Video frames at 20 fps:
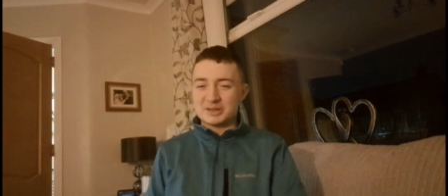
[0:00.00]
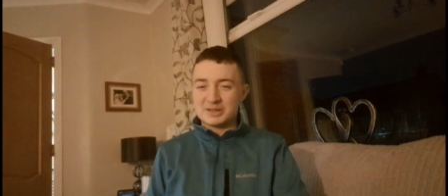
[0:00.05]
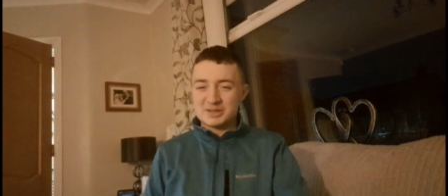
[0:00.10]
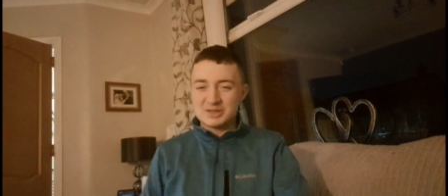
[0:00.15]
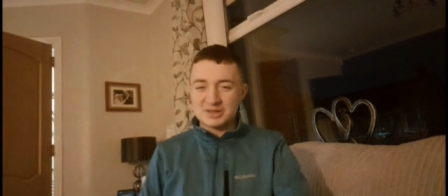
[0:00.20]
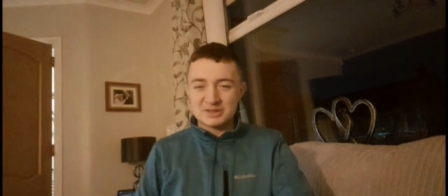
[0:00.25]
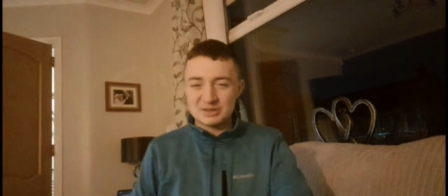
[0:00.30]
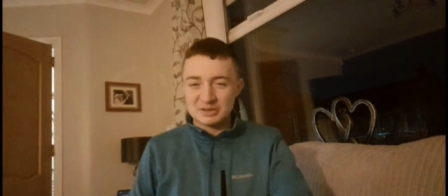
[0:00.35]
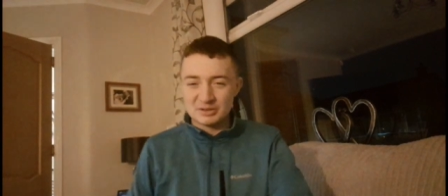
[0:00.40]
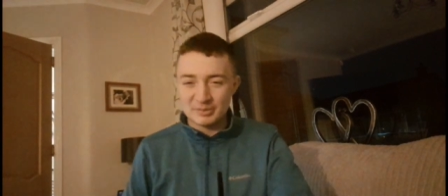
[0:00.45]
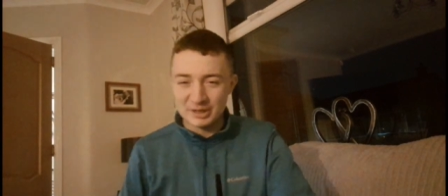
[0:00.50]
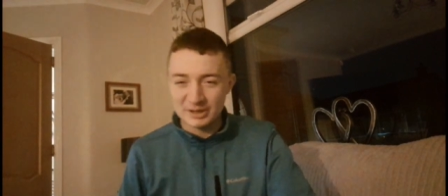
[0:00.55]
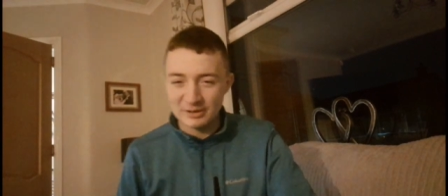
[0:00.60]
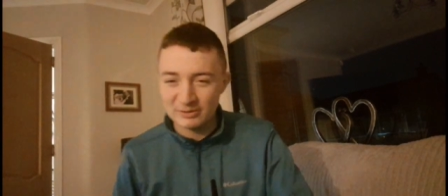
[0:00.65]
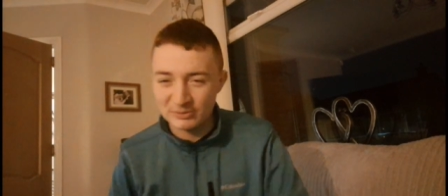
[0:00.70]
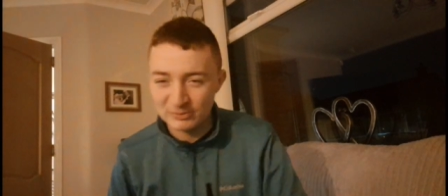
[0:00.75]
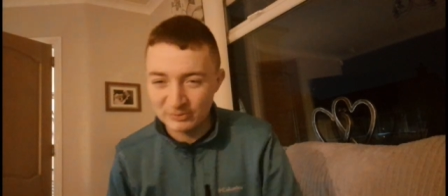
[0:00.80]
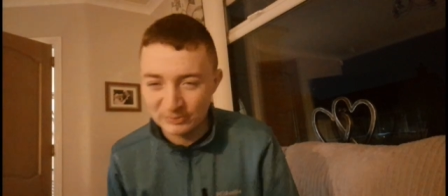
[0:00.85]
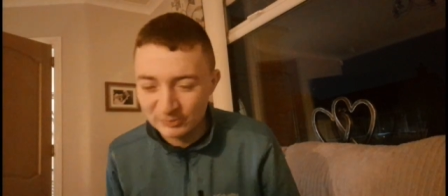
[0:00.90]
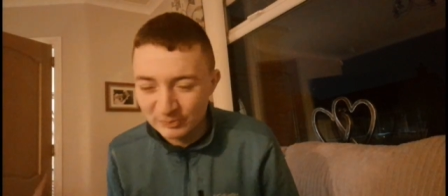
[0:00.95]
This is going to be a
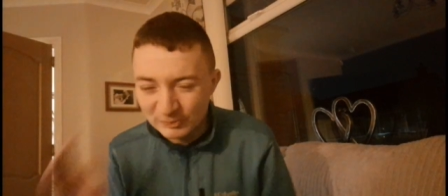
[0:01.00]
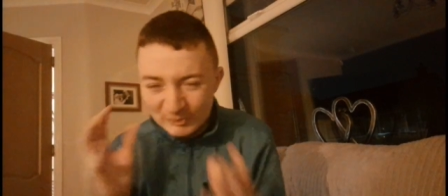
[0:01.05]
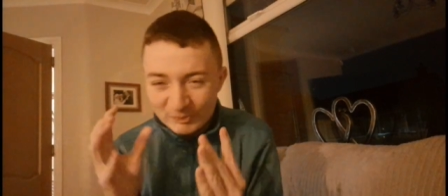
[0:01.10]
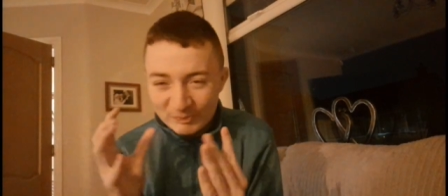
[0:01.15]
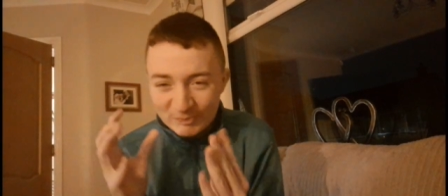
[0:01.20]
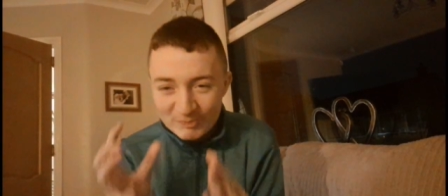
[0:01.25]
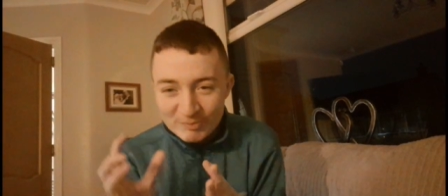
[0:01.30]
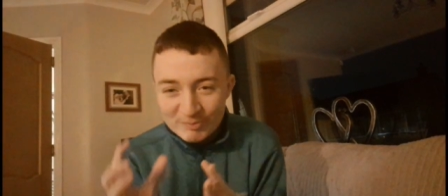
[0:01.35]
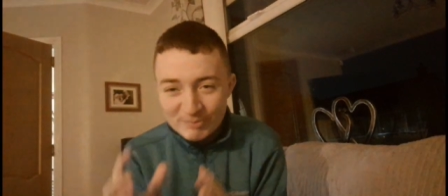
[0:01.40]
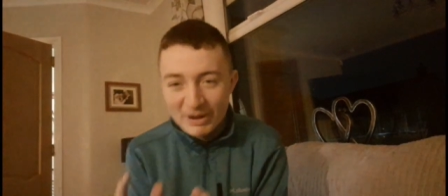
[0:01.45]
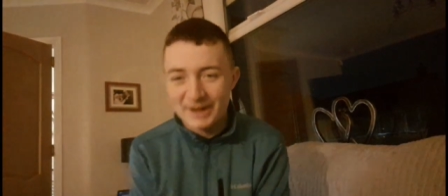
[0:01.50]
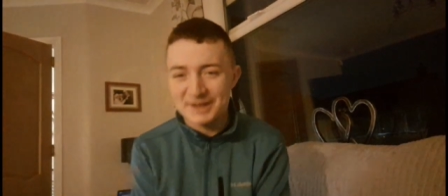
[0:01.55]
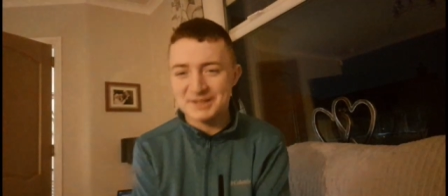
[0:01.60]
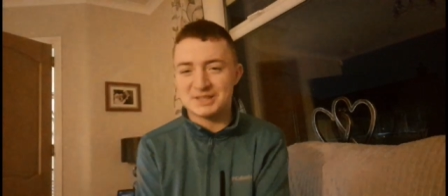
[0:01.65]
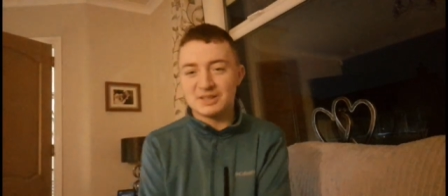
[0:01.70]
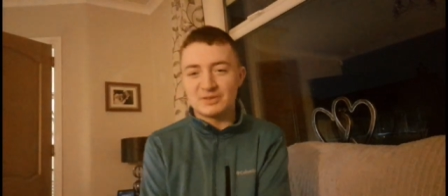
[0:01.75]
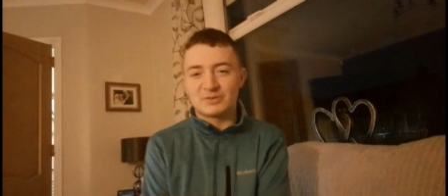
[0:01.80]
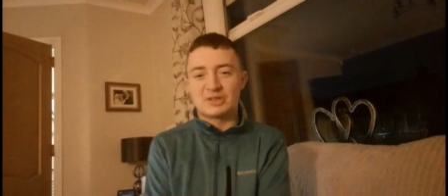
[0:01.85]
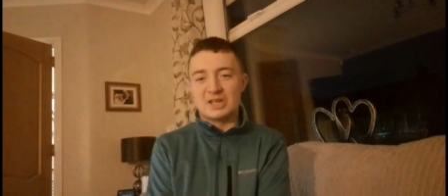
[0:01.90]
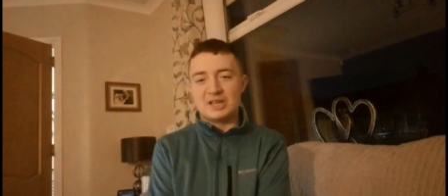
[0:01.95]

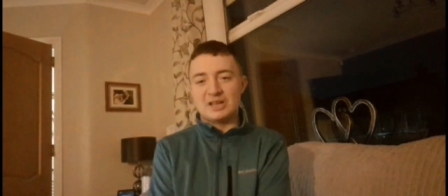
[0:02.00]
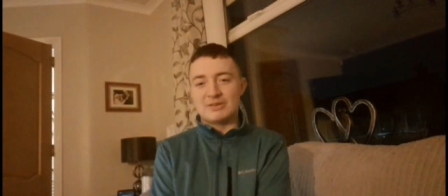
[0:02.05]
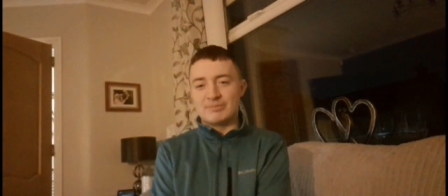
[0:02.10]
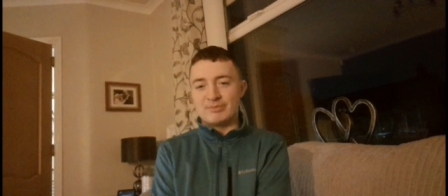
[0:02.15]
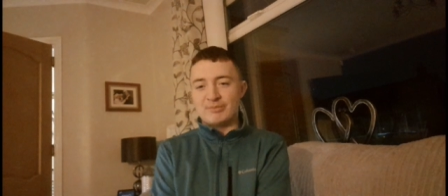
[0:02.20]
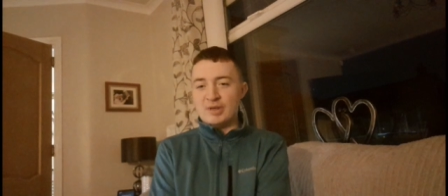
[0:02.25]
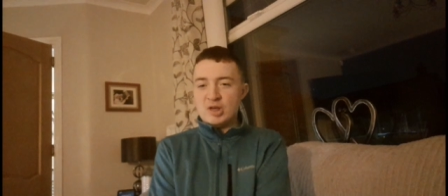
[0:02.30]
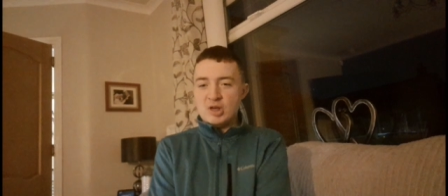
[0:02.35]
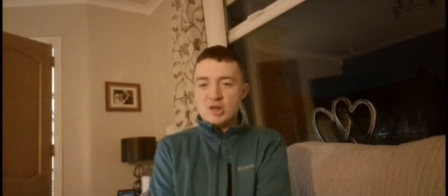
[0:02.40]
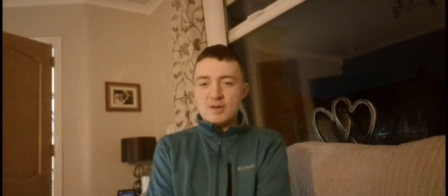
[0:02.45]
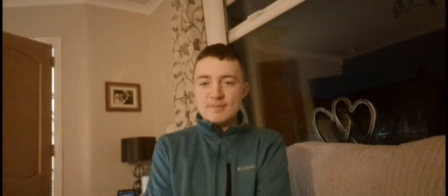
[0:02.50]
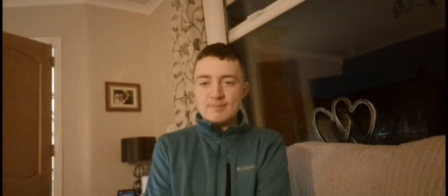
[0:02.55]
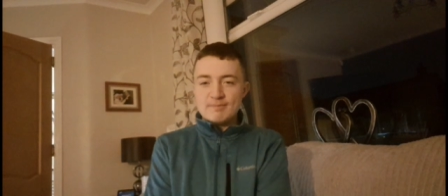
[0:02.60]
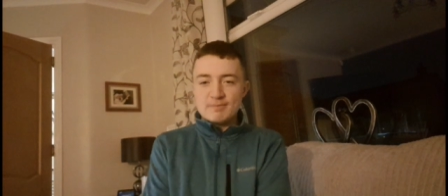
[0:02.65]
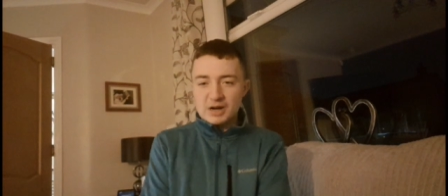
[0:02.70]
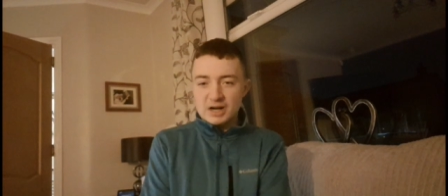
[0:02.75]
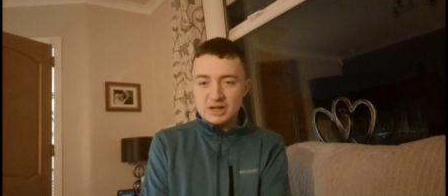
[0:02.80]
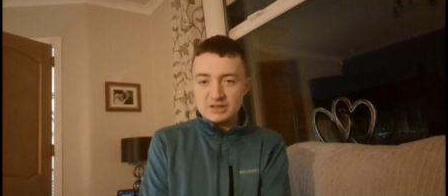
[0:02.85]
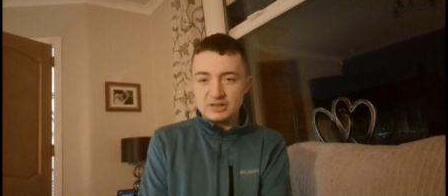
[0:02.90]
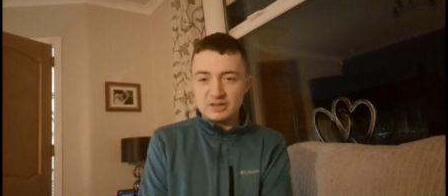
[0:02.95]
massive game,
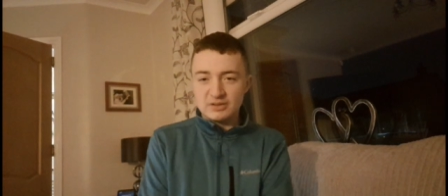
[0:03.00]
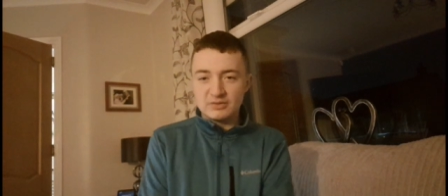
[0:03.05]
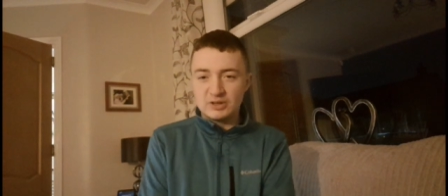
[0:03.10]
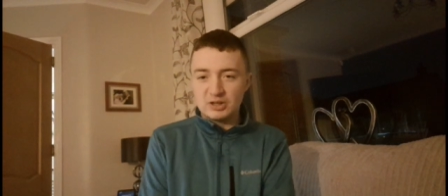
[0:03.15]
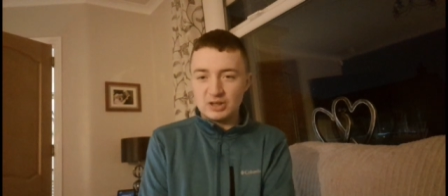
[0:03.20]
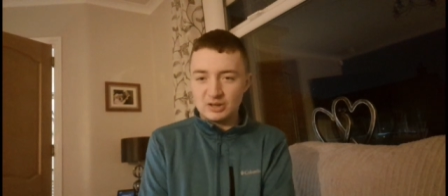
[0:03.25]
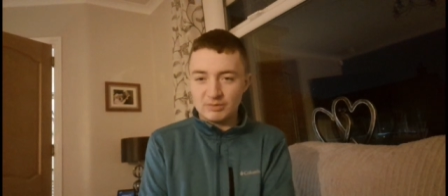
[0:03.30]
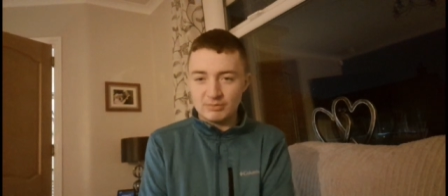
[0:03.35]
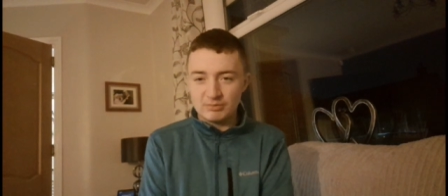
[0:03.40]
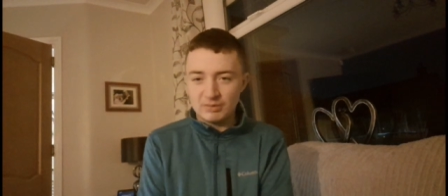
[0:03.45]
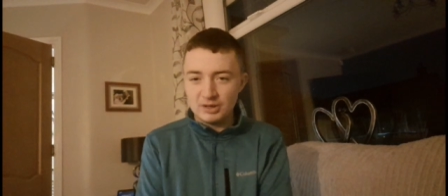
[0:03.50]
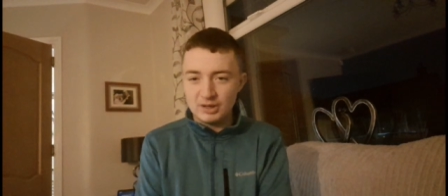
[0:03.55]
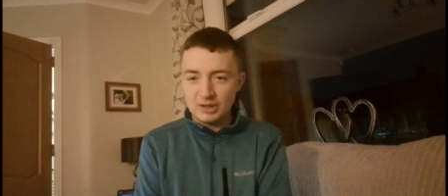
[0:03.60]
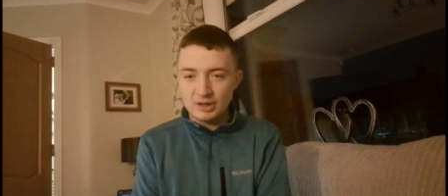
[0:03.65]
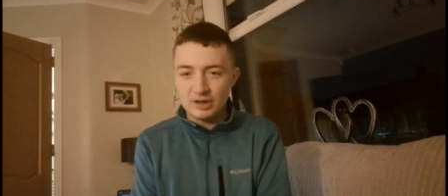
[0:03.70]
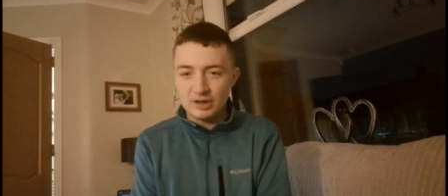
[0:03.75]
massive game.